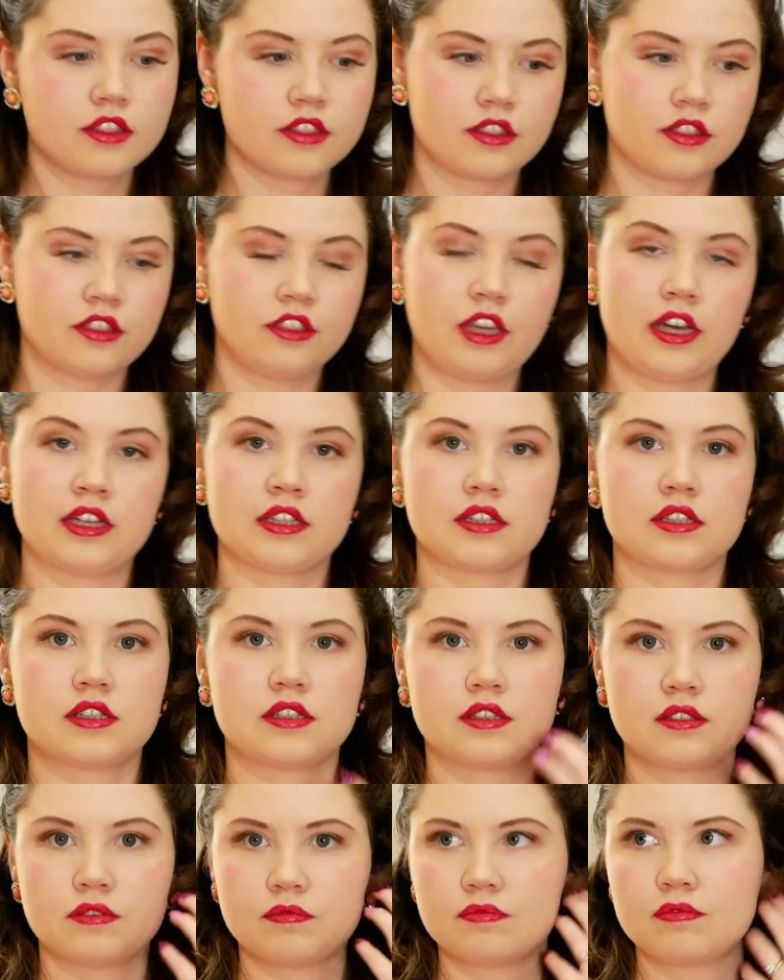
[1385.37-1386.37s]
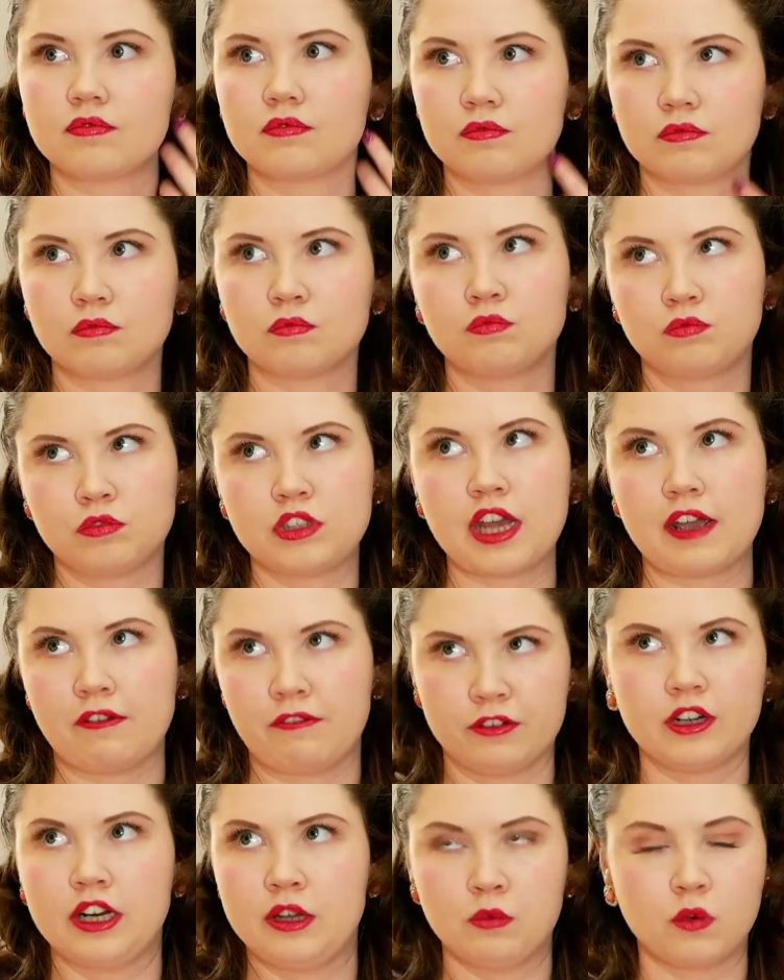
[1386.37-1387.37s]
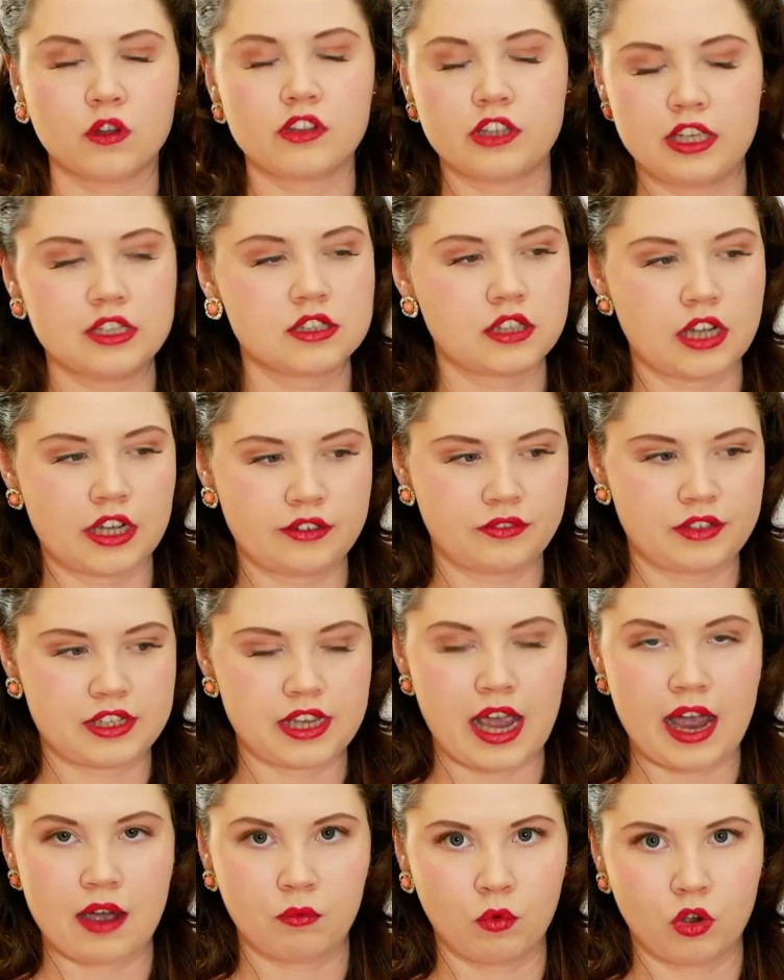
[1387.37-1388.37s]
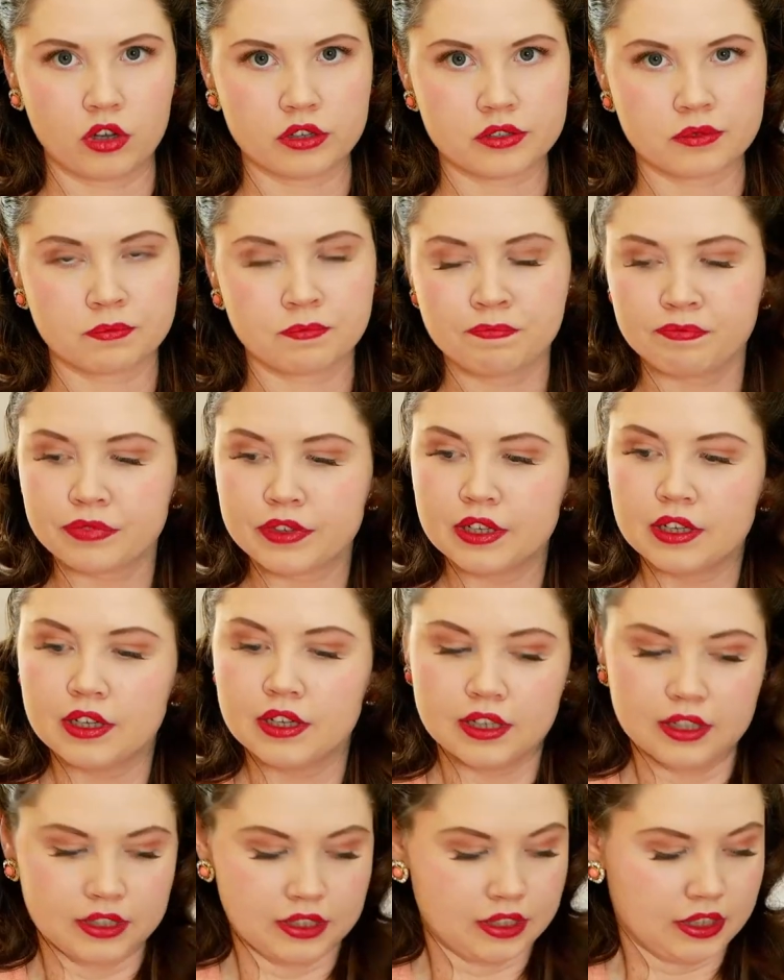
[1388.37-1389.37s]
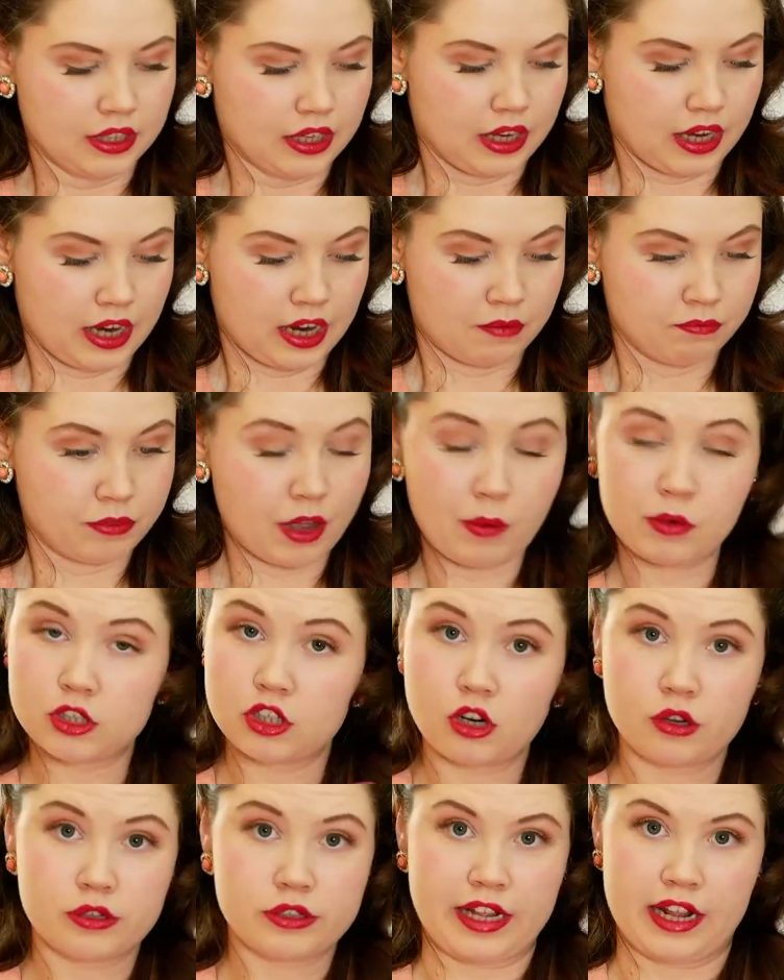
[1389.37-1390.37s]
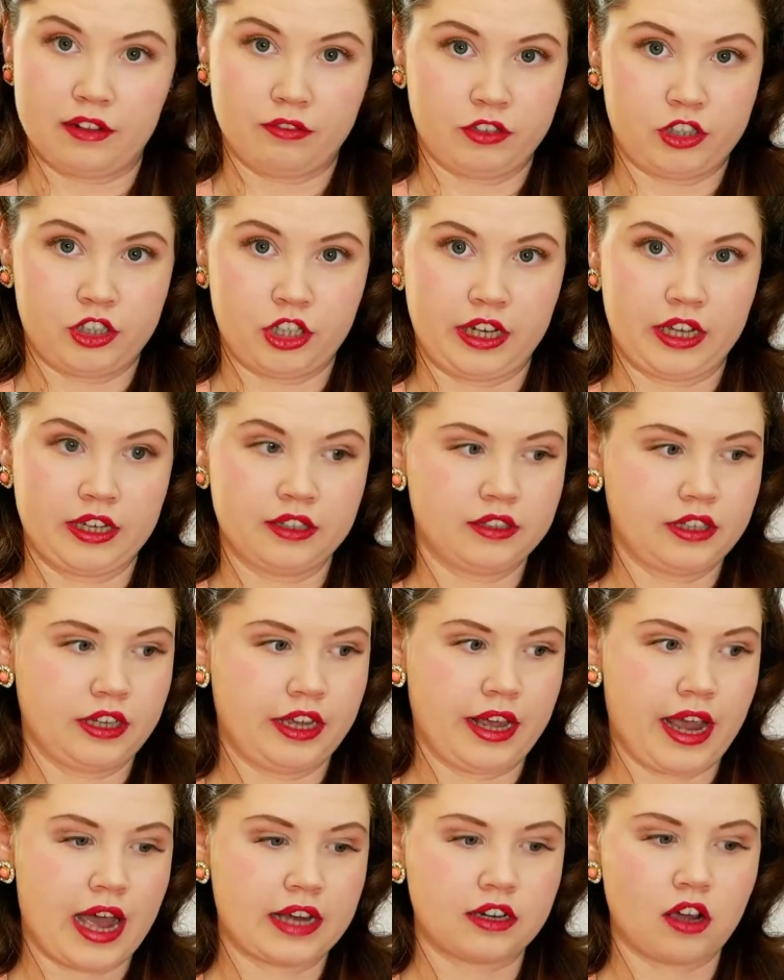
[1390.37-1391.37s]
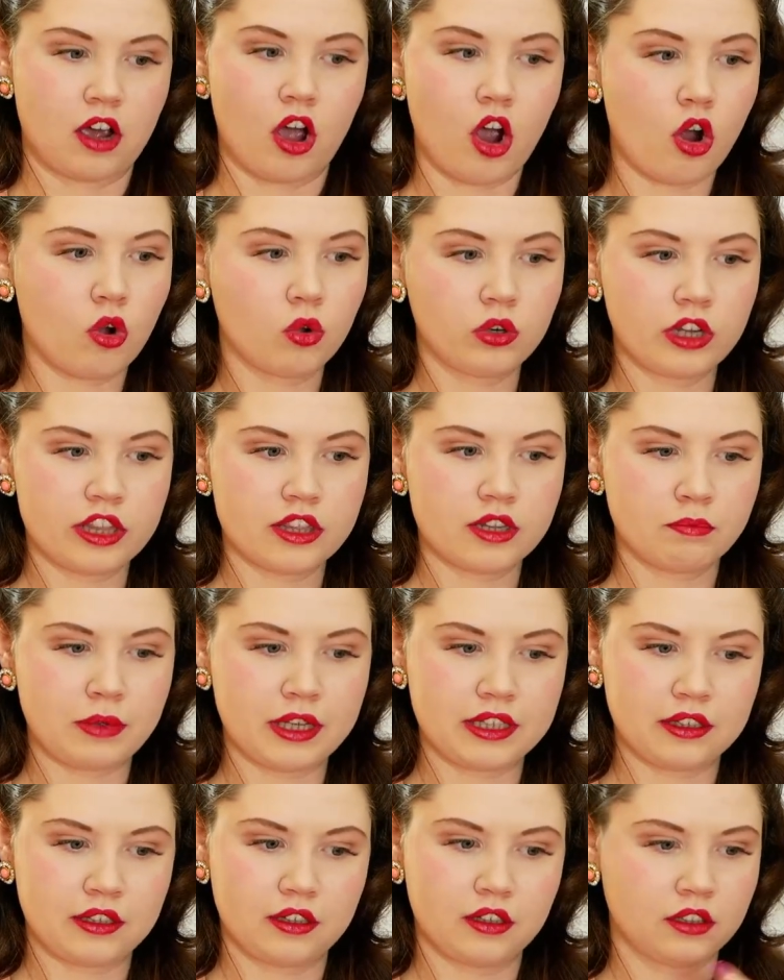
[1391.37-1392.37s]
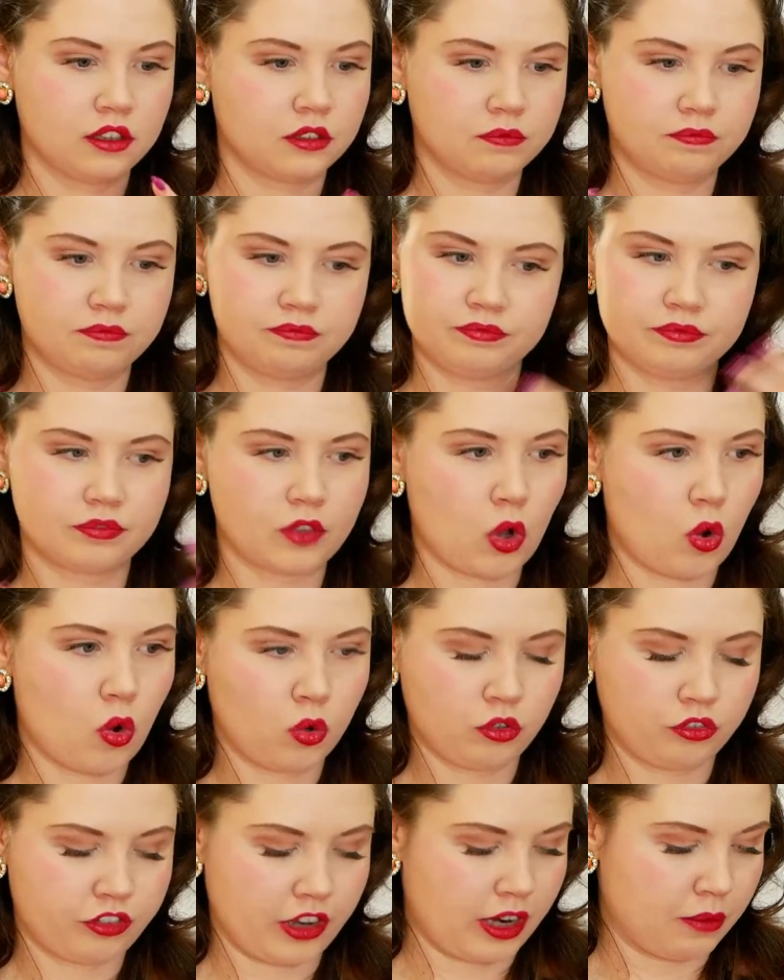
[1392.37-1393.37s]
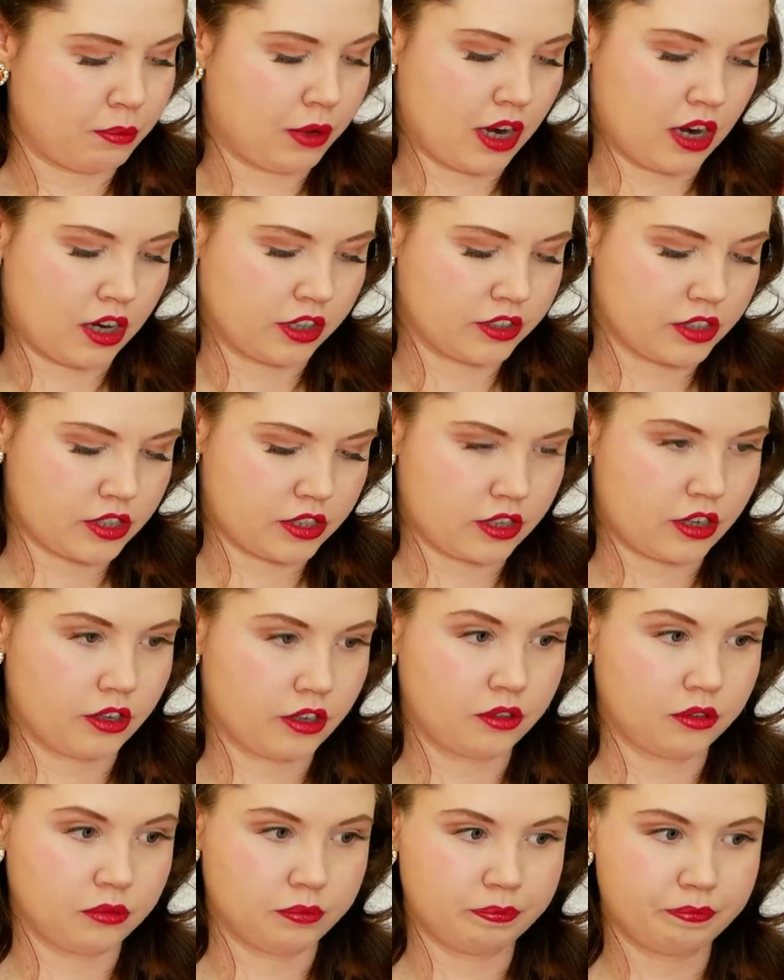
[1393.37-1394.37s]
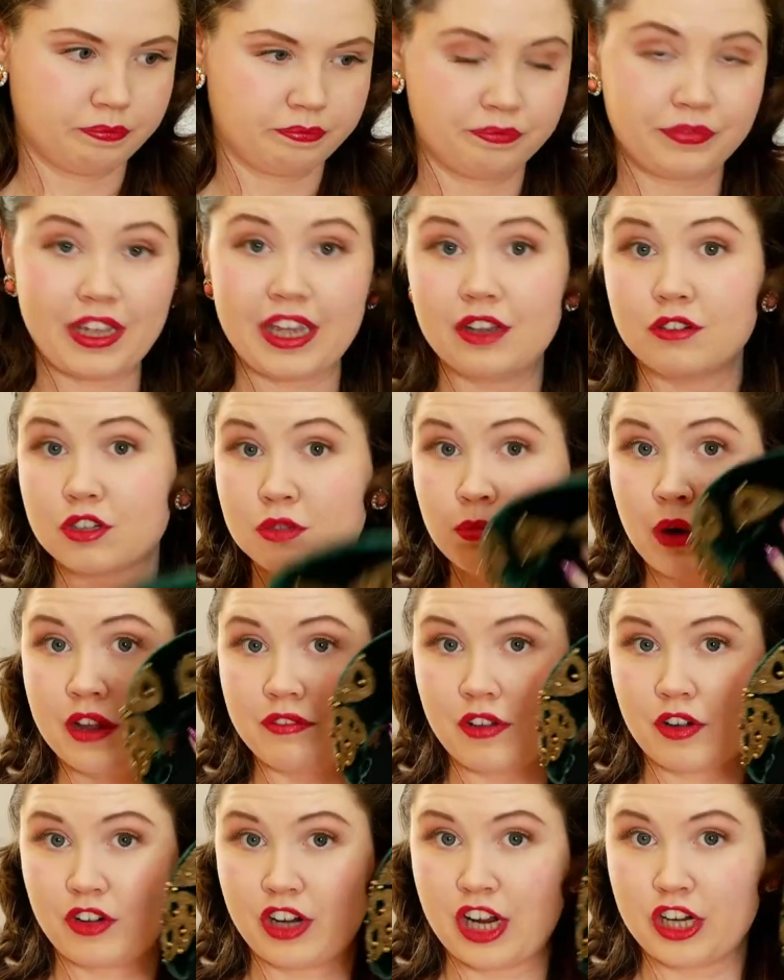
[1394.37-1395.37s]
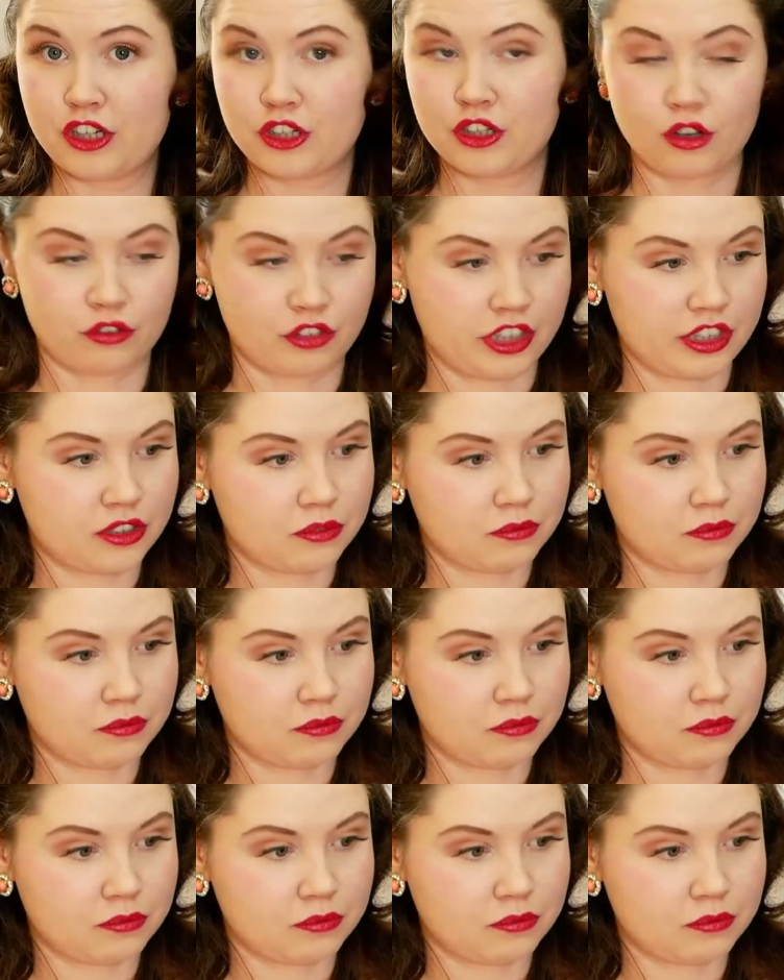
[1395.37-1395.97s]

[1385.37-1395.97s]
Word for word: that's definitely what the inside of this hat was. Um, there was no salvaging it. It had a hole in the middle, all fell apart. So here is my variation of it.